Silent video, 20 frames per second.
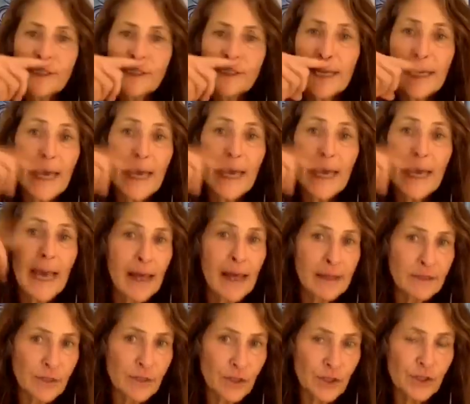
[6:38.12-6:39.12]
say
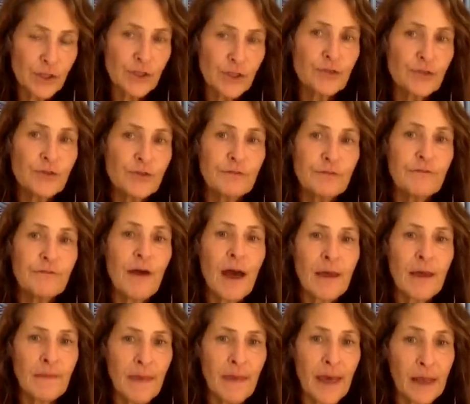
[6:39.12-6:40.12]
GANs, just to
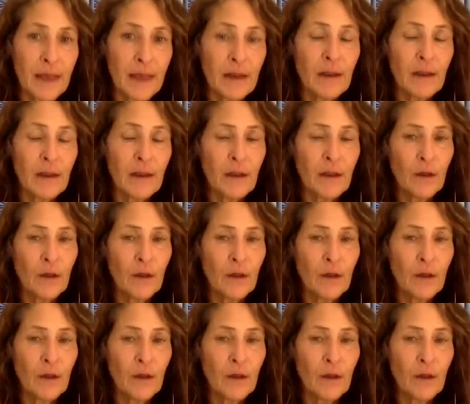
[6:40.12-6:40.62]
define that,